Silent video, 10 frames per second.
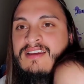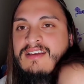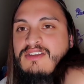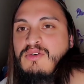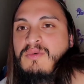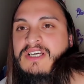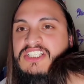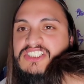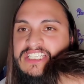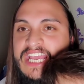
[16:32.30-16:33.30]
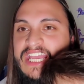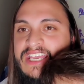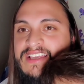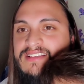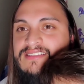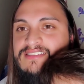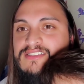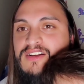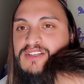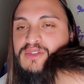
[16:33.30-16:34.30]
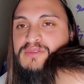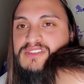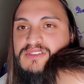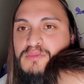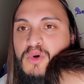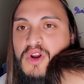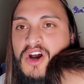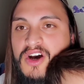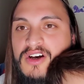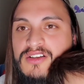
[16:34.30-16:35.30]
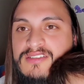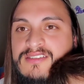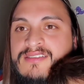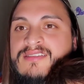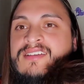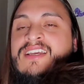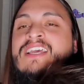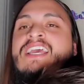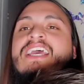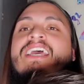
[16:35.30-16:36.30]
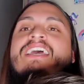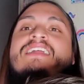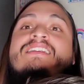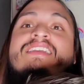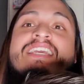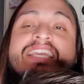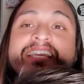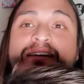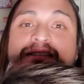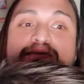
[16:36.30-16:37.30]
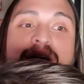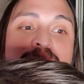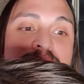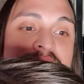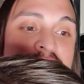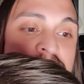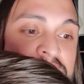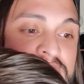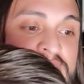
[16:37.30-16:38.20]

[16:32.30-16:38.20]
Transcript: you want Jay to start doing some more hauls. And King is probably going to